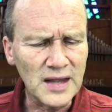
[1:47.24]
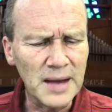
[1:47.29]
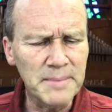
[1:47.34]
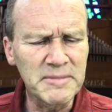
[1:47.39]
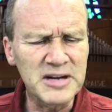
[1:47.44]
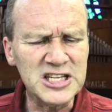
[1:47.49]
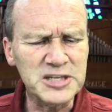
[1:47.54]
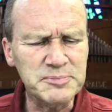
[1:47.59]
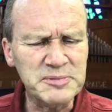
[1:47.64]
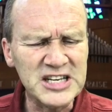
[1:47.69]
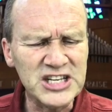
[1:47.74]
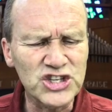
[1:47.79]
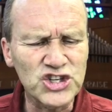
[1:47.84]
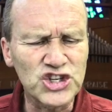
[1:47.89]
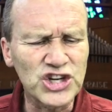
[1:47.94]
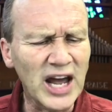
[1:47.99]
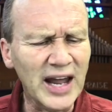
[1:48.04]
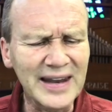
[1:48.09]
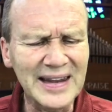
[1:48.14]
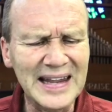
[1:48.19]
must be
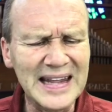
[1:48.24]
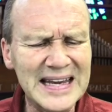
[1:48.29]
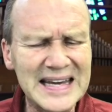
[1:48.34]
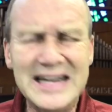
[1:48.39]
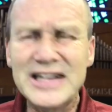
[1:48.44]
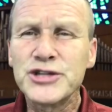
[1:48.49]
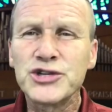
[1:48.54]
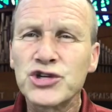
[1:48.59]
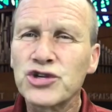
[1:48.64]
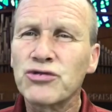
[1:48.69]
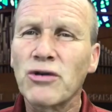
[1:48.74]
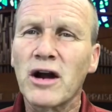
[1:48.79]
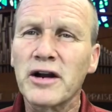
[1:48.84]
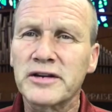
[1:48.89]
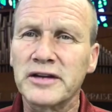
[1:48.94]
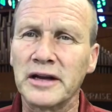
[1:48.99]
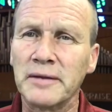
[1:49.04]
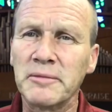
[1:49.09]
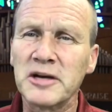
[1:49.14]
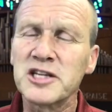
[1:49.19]
gently
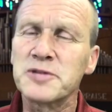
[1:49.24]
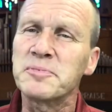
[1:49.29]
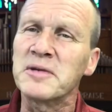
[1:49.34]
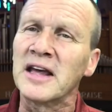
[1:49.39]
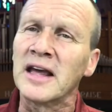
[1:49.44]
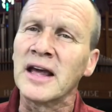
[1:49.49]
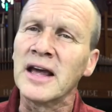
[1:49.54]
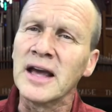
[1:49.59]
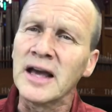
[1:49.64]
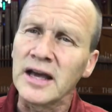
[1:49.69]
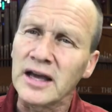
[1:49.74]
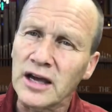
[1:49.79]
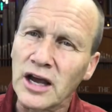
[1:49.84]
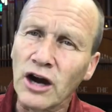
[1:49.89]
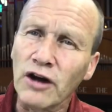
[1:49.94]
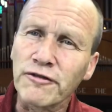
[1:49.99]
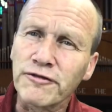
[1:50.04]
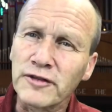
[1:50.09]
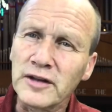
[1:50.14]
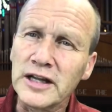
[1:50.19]
instructed, must be
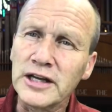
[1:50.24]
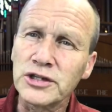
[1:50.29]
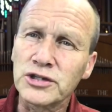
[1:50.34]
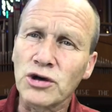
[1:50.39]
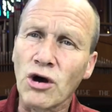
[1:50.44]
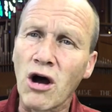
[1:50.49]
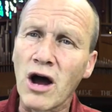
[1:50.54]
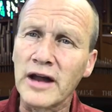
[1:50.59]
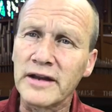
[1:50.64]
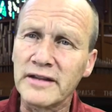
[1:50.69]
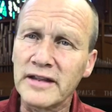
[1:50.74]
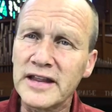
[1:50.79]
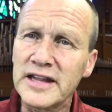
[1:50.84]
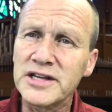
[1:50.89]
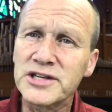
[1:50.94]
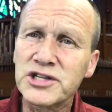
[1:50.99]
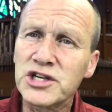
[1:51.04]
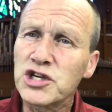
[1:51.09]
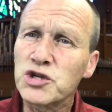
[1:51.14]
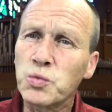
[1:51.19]
carefully taught,
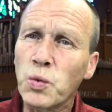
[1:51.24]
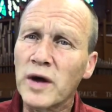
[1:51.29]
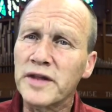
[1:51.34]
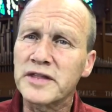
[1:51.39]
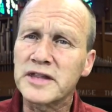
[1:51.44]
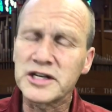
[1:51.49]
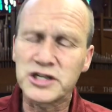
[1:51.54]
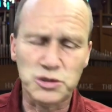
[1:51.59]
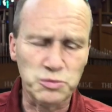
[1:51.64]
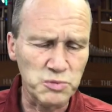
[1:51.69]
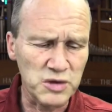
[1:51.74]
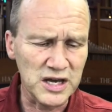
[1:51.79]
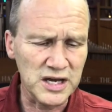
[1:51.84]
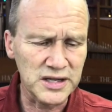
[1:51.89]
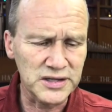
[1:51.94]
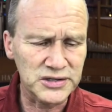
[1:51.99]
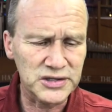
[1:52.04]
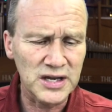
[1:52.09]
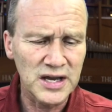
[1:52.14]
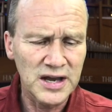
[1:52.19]
this is what this
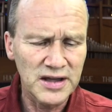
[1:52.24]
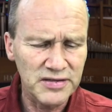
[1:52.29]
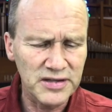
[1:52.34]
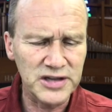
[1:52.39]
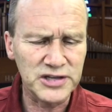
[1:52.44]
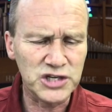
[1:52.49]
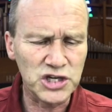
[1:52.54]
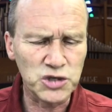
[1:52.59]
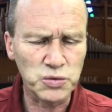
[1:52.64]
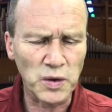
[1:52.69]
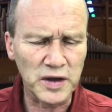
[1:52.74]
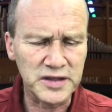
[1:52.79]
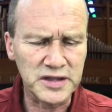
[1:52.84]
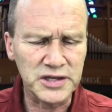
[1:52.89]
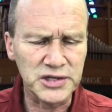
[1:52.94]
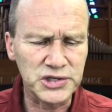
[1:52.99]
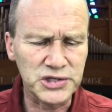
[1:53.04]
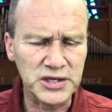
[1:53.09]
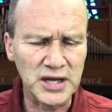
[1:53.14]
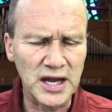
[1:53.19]
means, this is what
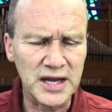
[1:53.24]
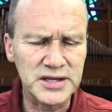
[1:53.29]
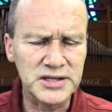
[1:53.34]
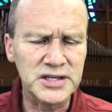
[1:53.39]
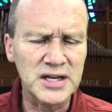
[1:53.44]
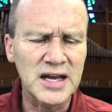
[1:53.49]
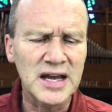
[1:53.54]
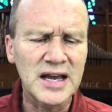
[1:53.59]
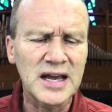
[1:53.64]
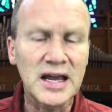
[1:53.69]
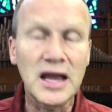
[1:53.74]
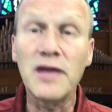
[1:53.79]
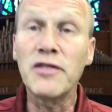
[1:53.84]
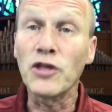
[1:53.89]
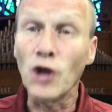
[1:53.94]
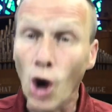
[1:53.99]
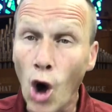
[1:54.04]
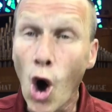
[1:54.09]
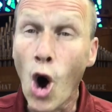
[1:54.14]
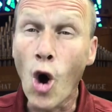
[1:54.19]
this says, in
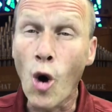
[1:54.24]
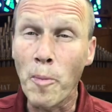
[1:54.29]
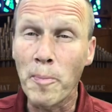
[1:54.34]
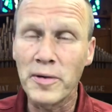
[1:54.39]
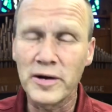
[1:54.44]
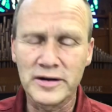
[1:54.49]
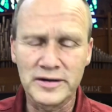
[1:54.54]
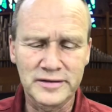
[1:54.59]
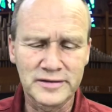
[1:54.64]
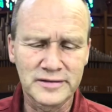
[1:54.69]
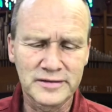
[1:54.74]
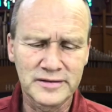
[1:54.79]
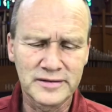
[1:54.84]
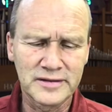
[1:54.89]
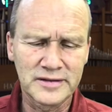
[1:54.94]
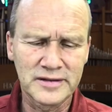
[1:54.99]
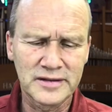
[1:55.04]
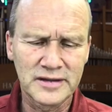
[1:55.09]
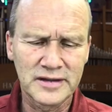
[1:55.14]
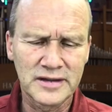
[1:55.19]
the hope
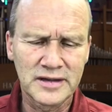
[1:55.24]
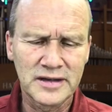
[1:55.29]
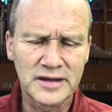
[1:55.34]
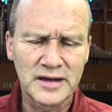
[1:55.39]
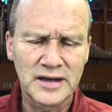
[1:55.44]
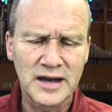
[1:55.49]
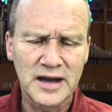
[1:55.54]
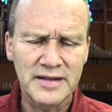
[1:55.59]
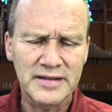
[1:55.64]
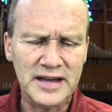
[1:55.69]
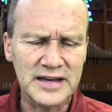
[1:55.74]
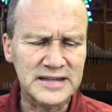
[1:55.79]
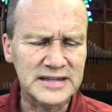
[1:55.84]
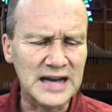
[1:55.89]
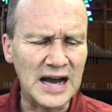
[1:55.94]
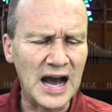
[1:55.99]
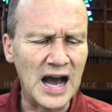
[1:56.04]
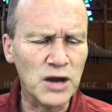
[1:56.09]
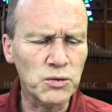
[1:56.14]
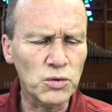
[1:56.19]
that
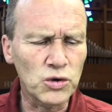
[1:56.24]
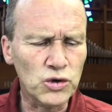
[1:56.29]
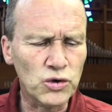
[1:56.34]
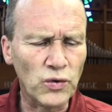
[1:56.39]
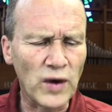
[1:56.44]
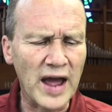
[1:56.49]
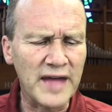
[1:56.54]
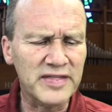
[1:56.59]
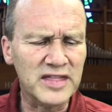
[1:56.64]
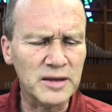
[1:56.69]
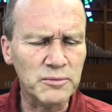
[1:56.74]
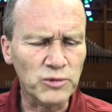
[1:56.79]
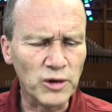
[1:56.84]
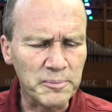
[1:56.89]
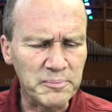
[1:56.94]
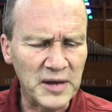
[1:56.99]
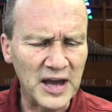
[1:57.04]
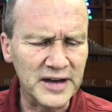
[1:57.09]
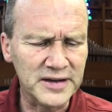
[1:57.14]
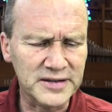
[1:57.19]
God will grant them
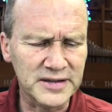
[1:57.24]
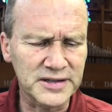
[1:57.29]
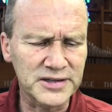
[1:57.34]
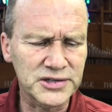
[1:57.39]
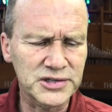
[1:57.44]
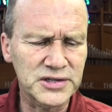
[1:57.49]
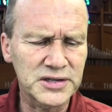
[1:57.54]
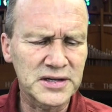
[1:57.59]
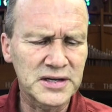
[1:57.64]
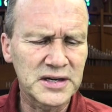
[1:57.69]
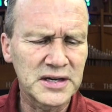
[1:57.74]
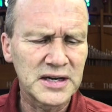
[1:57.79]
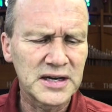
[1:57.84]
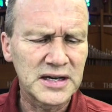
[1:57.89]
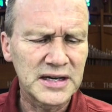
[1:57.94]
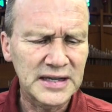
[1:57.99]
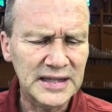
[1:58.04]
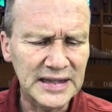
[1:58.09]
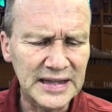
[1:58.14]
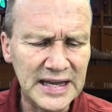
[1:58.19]
repentance,
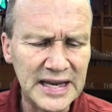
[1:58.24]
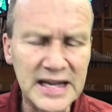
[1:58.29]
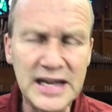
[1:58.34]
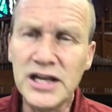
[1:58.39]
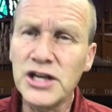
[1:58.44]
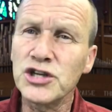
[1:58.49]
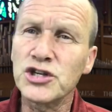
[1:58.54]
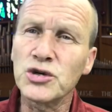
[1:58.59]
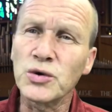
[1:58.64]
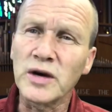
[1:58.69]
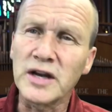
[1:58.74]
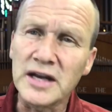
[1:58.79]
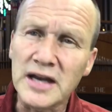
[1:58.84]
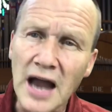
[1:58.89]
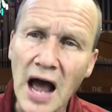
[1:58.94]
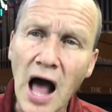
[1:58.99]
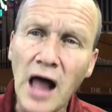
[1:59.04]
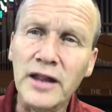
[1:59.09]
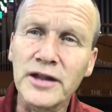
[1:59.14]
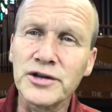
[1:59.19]
leading to a
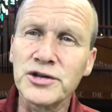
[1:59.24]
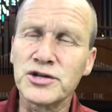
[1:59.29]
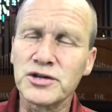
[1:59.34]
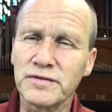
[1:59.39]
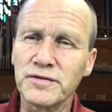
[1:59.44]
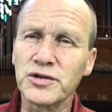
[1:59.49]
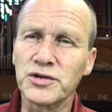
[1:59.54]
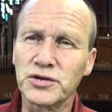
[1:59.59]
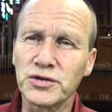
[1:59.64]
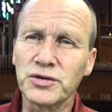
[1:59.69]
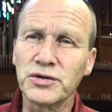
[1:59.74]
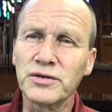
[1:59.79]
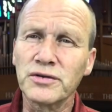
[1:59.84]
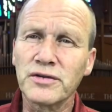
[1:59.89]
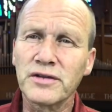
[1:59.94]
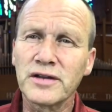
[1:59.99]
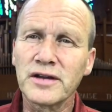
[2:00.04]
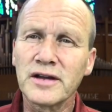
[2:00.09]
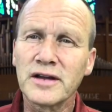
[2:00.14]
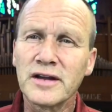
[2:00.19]
knowledge of the
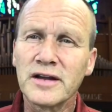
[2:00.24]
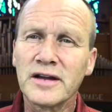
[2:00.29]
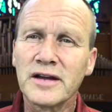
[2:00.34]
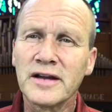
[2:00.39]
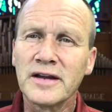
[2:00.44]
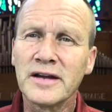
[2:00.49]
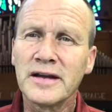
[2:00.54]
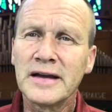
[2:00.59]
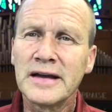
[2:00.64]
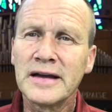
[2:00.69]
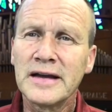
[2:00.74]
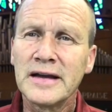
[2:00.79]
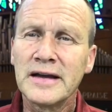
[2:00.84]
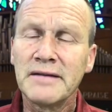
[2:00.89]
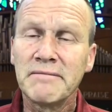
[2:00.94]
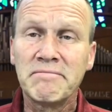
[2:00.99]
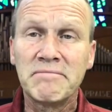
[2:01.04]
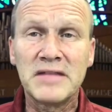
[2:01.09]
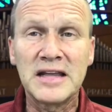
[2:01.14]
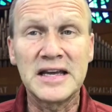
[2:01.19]
truth.
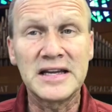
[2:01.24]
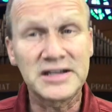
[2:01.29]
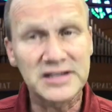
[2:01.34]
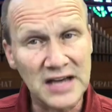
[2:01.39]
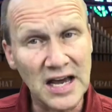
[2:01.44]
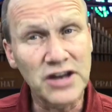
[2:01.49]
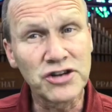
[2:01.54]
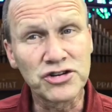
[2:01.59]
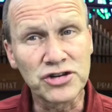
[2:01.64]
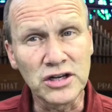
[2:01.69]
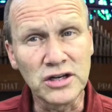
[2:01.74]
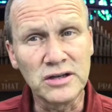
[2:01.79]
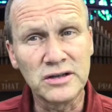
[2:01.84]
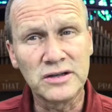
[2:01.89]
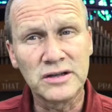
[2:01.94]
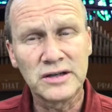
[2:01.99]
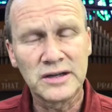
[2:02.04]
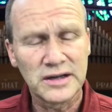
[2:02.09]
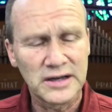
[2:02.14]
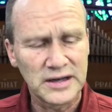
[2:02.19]
The intention